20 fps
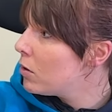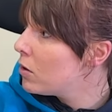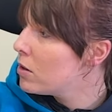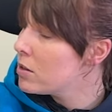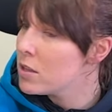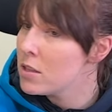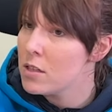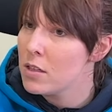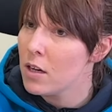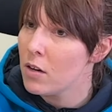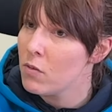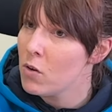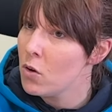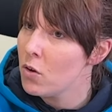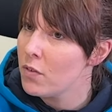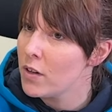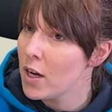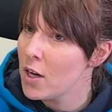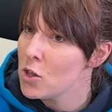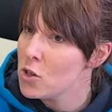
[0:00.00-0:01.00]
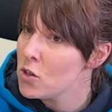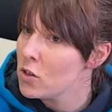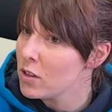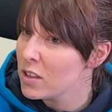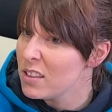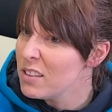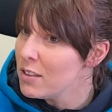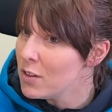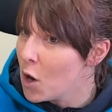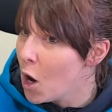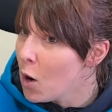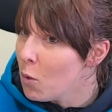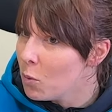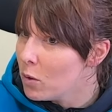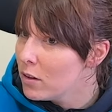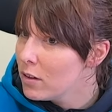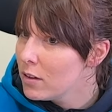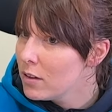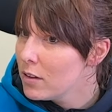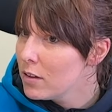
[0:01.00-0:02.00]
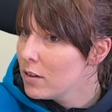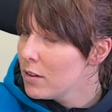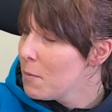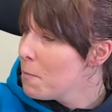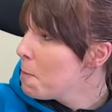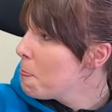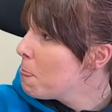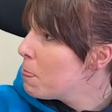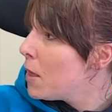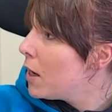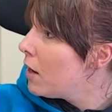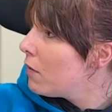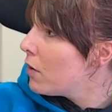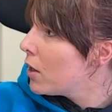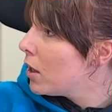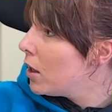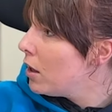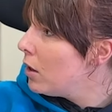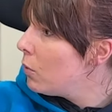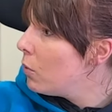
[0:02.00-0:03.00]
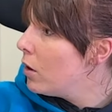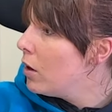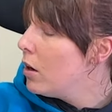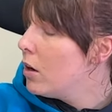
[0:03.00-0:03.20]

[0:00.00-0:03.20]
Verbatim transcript: but because I didn't have notifications on, I didn't know, mm. didn't have a clue.